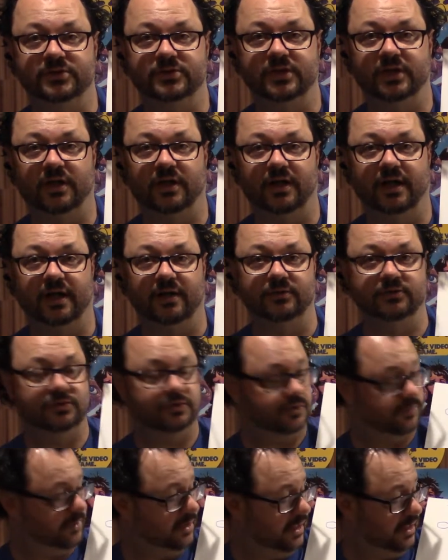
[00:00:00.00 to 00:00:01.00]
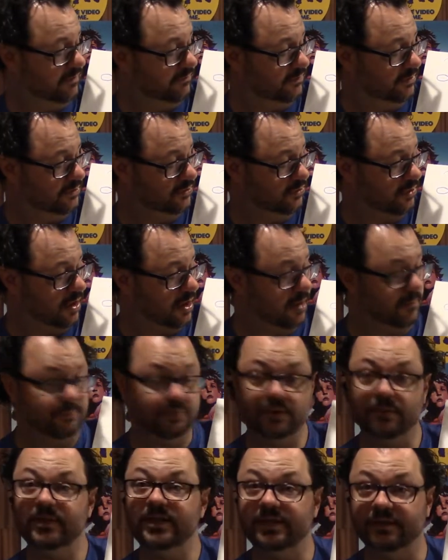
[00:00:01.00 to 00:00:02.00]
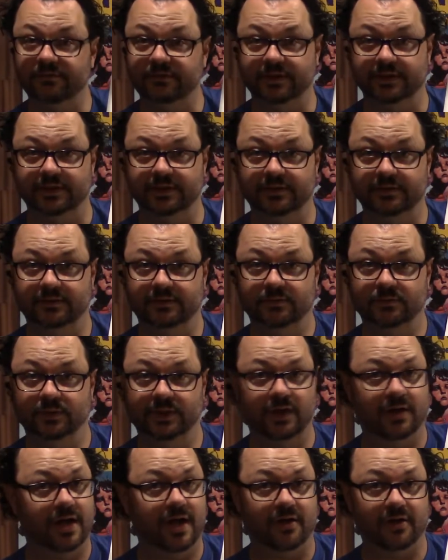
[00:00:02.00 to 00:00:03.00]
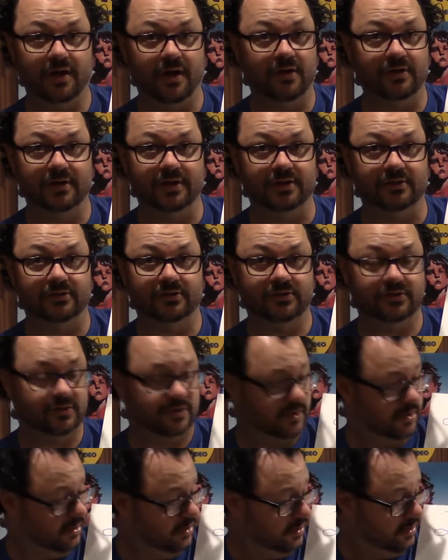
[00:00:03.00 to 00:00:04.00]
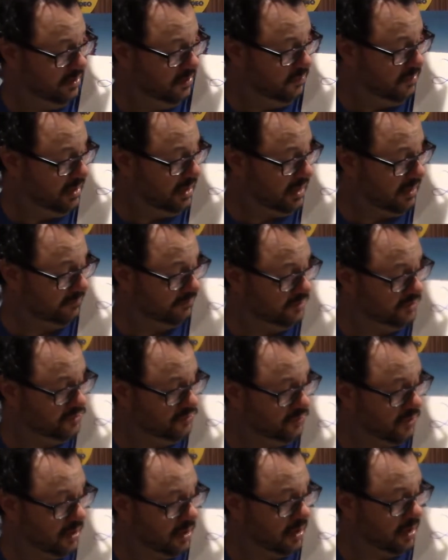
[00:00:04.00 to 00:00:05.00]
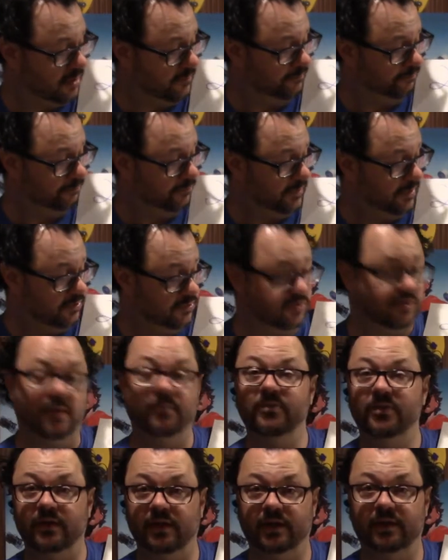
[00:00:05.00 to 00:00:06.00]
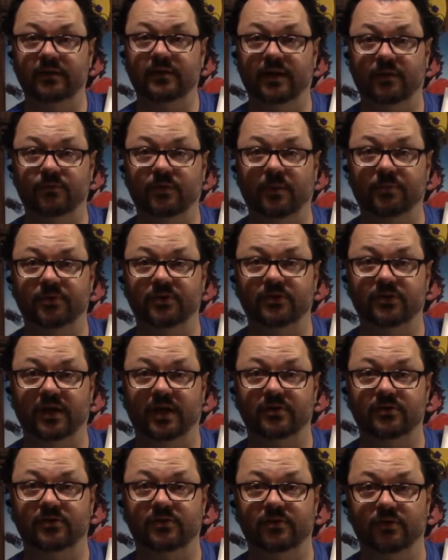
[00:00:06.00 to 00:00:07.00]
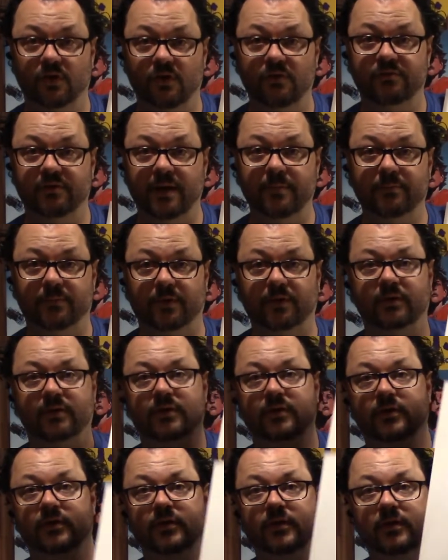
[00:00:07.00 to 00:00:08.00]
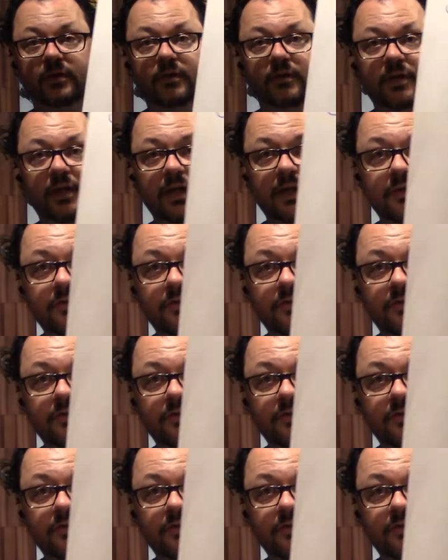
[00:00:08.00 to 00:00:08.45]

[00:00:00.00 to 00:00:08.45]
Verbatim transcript: in our house, so we have to draw primitively. We are not artists. We have to draw something that represents November. And